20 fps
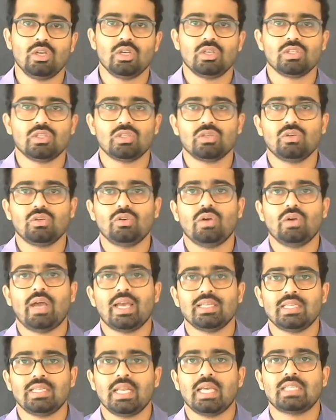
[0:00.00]
So
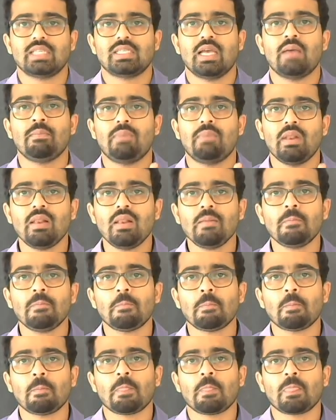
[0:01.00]
as an example,
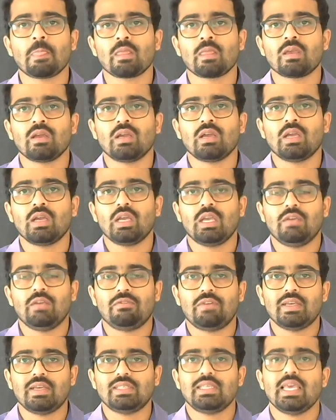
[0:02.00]
if
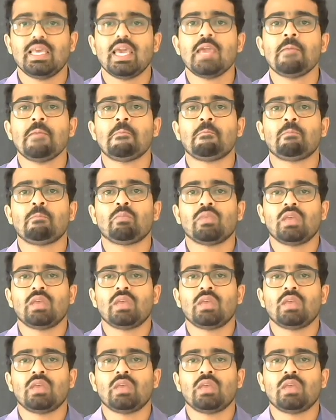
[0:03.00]
I say,